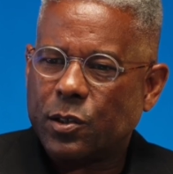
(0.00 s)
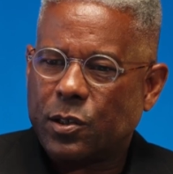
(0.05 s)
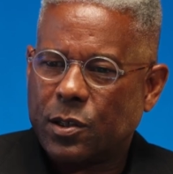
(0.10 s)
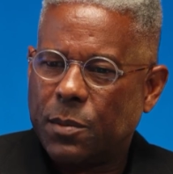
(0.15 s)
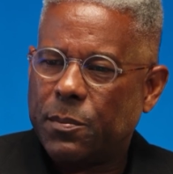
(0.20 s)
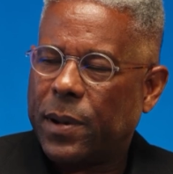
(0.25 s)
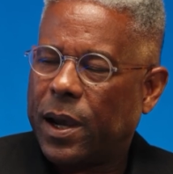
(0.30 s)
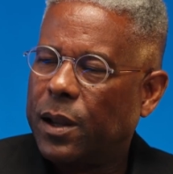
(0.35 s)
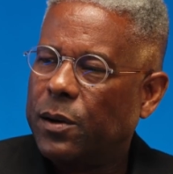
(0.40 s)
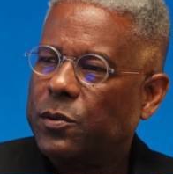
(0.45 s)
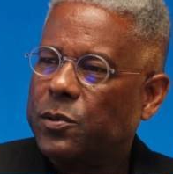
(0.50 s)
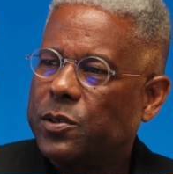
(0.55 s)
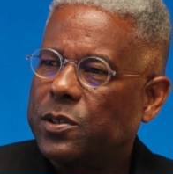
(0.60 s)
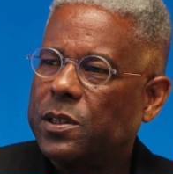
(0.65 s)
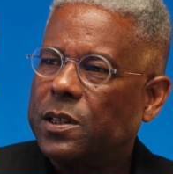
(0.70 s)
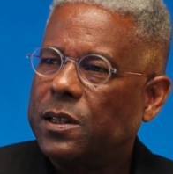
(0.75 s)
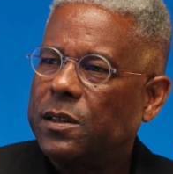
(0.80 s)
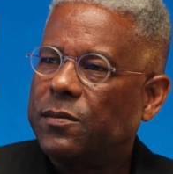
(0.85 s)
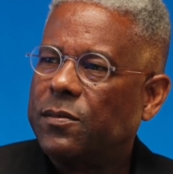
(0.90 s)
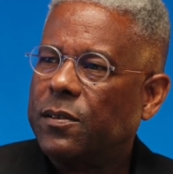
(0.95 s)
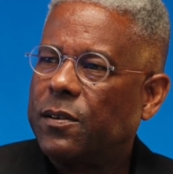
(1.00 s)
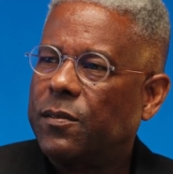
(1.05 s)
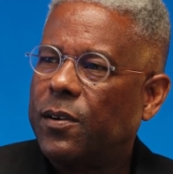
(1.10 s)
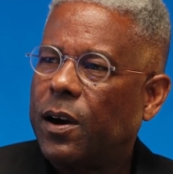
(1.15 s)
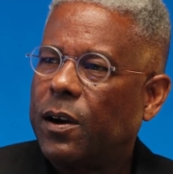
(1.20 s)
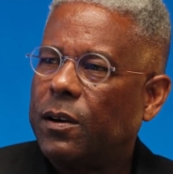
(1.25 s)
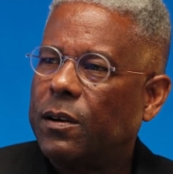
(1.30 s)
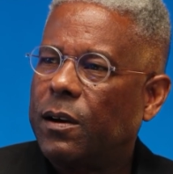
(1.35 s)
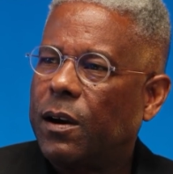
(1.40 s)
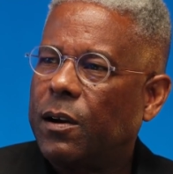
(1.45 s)
commander-in-chief of
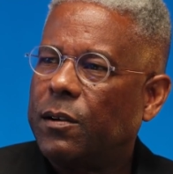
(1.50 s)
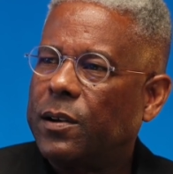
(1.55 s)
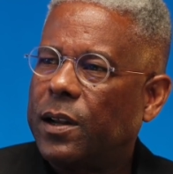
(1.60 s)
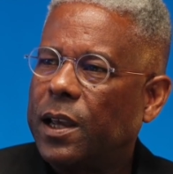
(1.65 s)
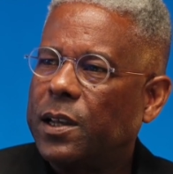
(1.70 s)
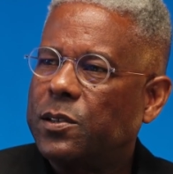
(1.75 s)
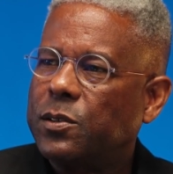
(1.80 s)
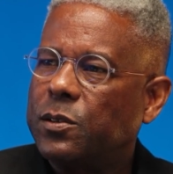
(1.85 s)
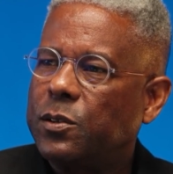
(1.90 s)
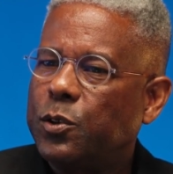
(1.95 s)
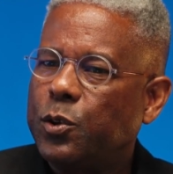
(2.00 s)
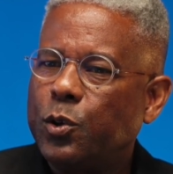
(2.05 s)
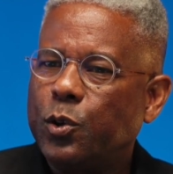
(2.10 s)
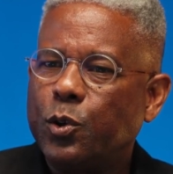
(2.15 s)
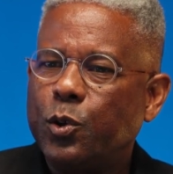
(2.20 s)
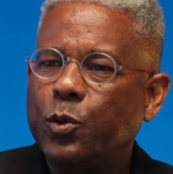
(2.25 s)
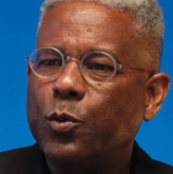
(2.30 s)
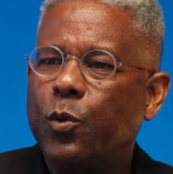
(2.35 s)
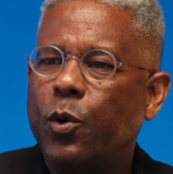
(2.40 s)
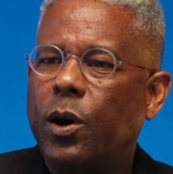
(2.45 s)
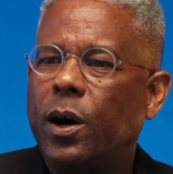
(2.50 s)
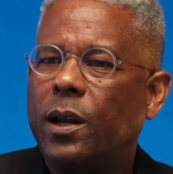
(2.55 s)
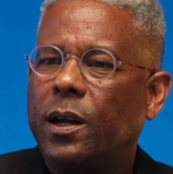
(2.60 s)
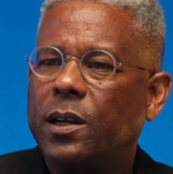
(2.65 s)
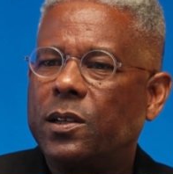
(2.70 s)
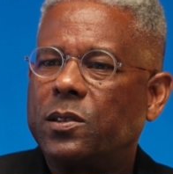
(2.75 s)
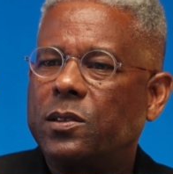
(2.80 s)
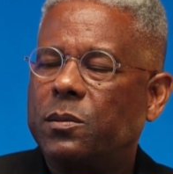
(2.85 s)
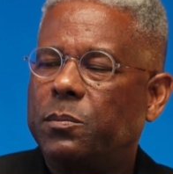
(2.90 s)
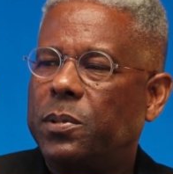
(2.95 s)
our nation? You want
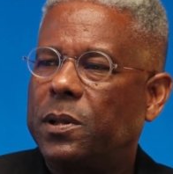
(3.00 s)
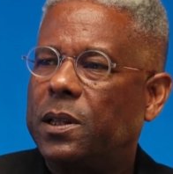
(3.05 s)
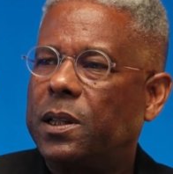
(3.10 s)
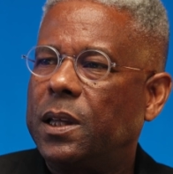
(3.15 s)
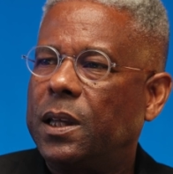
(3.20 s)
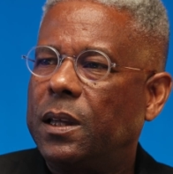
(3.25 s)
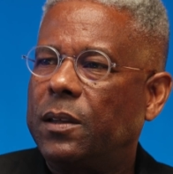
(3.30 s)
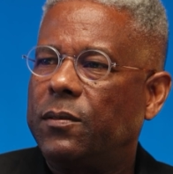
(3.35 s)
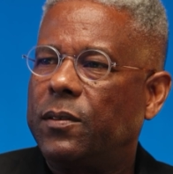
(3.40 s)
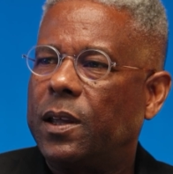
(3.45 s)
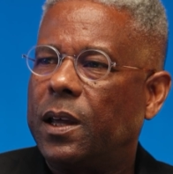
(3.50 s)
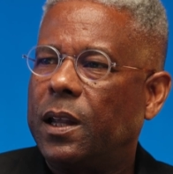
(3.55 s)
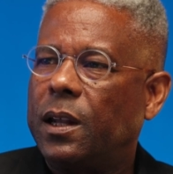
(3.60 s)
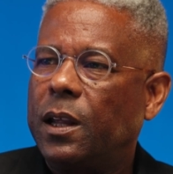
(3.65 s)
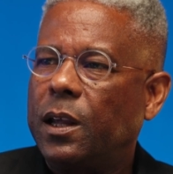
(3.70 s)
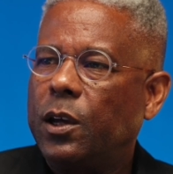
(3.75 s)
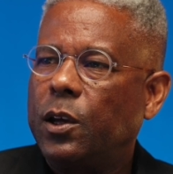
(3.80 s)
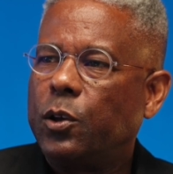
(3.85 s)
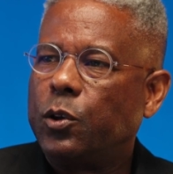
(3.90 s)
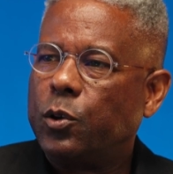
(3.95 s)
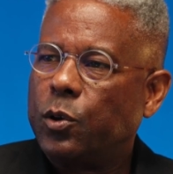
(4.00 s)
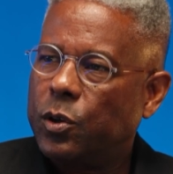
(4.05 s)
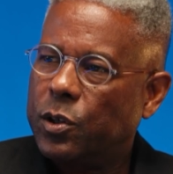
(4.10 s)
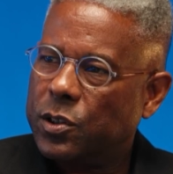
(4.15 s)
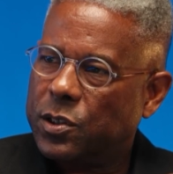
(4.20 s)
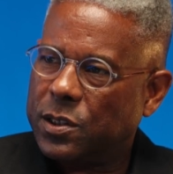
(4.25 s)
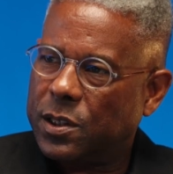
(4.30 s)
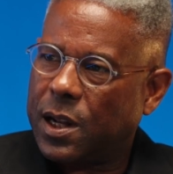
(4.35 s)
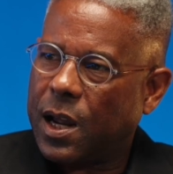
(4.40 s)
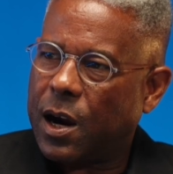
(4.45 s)
us to believe that you're
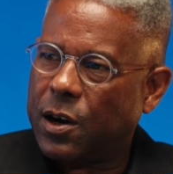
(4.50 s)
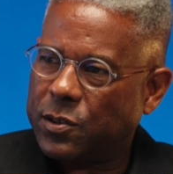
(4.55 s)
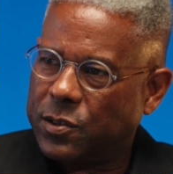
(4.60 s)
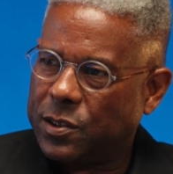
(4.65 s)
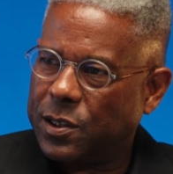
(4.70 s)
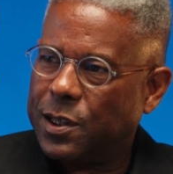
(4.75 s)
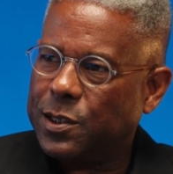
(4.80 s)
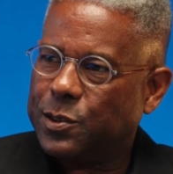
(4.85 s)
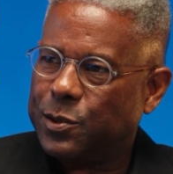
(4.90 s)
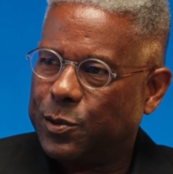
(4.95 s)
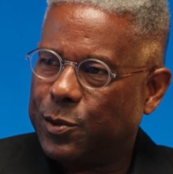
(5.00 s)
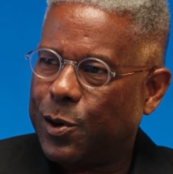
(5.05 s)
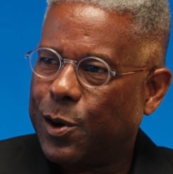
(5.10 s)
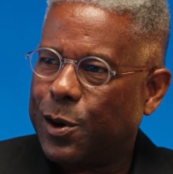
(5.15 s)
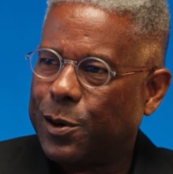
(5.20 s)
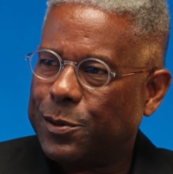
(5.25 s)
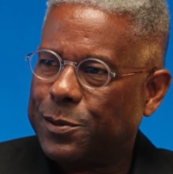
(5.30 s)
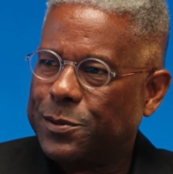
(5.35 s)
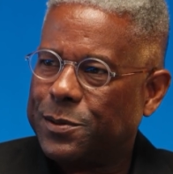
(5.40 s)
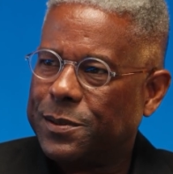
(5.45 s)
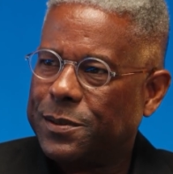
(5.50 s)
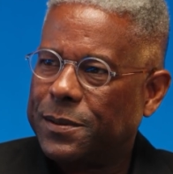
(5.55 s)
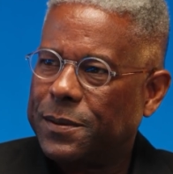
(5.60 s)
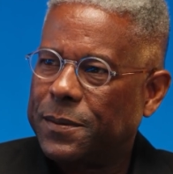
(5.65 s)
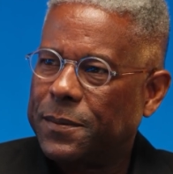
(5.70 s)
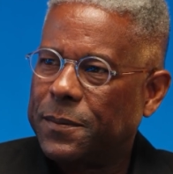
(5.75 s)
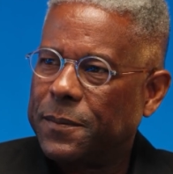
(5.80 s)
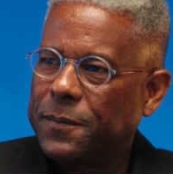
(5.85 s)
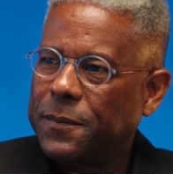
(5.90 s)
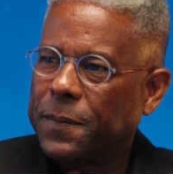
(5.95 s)
going to send our sons and daughters
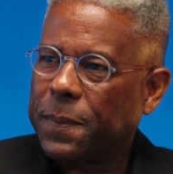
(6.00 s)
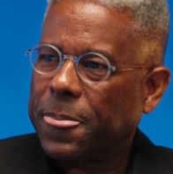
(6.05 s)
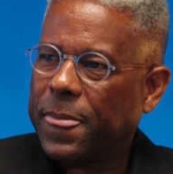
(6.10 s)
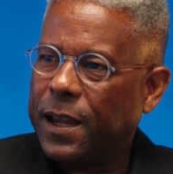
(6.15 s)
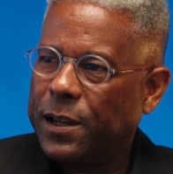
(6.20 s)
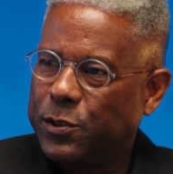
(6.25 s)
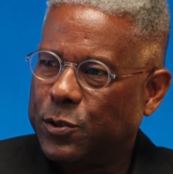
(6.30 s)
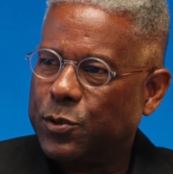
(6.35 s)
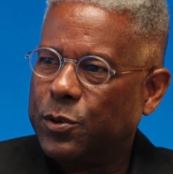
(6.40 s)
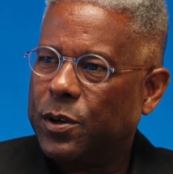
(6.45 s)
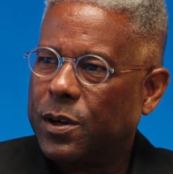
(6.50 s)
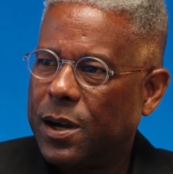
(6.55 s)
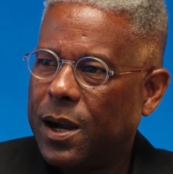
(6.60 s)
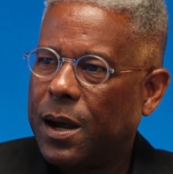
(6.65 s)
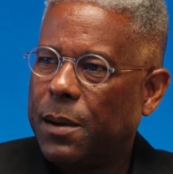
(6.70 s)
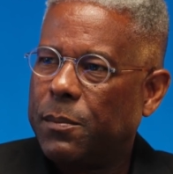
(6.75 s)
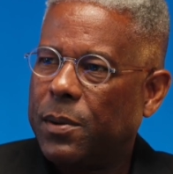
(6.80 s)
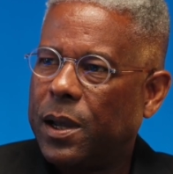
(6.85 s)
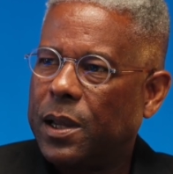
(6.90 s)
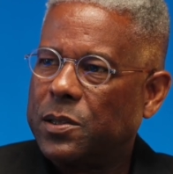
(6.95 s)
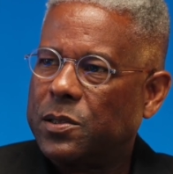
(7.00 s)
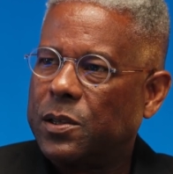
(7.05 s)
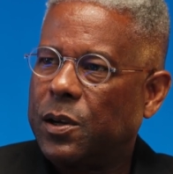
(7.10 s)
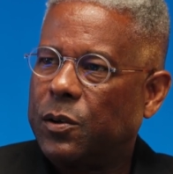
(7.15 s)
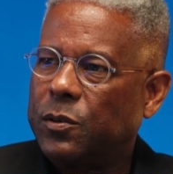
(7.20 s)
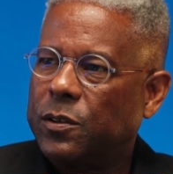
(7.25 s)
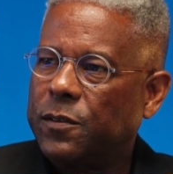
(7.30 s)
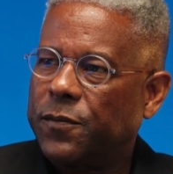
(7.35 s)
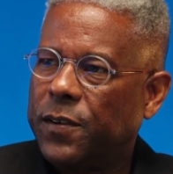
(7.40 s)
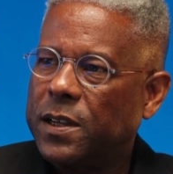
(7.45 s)
into a combat
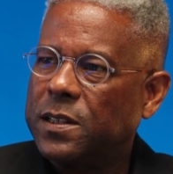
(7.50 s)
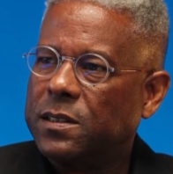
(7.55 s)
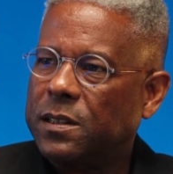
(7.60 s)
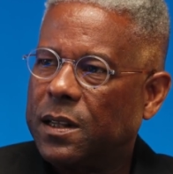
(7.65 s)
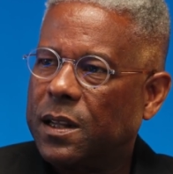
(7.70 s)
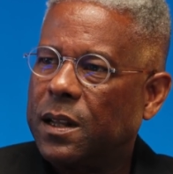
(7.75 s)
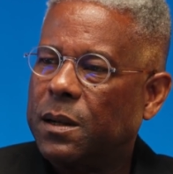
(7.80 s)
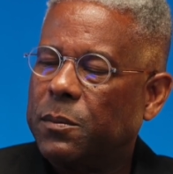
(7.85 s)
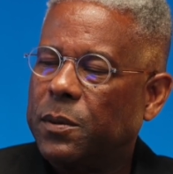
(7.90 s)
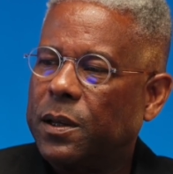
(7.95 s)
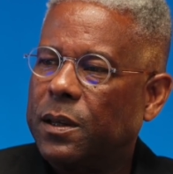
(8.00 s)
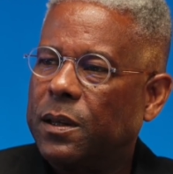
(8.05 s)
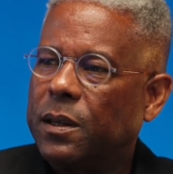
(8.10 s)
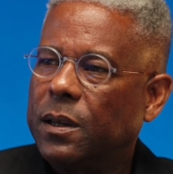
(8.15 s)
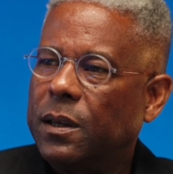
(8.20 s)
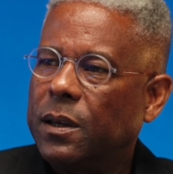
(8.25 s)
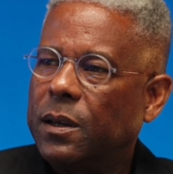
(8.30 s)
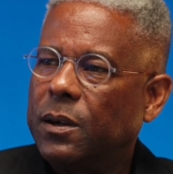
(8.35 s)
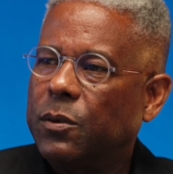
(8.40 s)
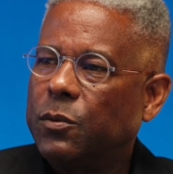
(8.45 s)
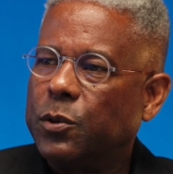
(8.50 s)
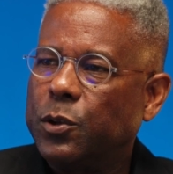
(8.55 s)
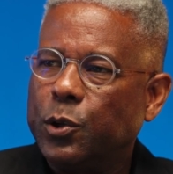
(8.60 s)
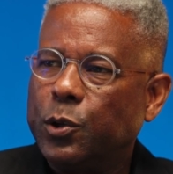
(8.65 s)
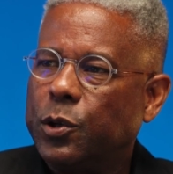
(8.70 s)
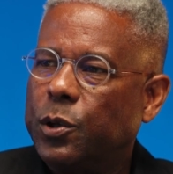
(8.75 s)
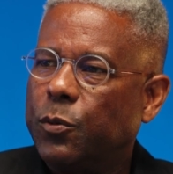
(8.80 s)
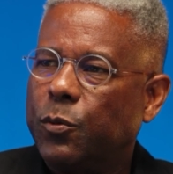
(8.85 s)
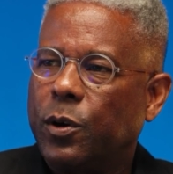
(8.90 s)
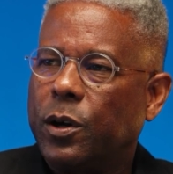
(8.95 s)
zone to face an enemy when
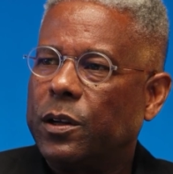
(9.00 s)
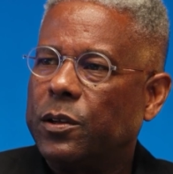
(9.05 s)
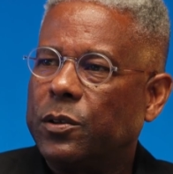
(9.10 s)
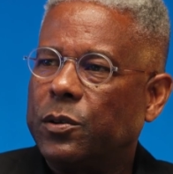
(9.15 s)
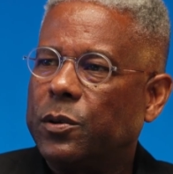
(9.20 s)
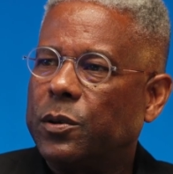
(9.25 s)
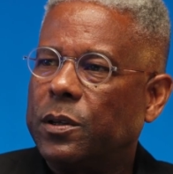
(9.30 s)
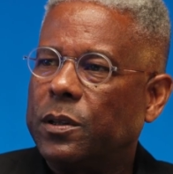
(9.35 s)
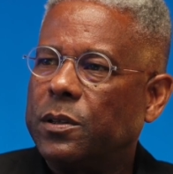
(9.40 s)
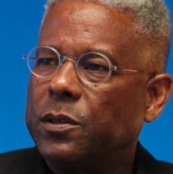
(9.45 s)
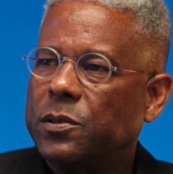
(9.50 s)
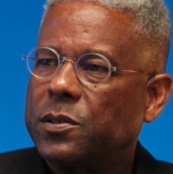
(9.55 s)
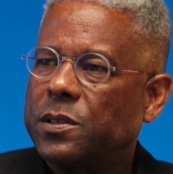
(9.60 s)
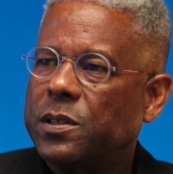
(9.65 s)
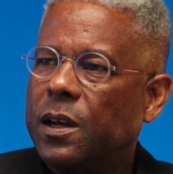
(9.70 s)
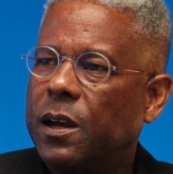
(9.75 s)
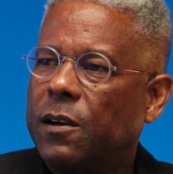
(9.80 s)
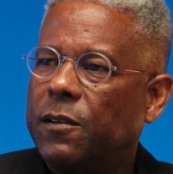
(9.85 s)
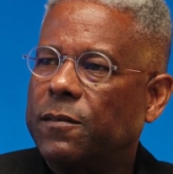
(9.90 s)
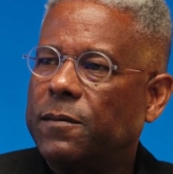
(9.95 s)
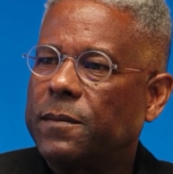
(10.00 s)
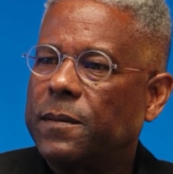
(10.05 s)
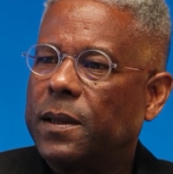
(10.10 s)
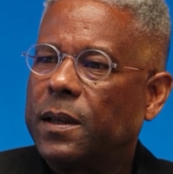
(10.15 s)
you didn't want to do it yourself.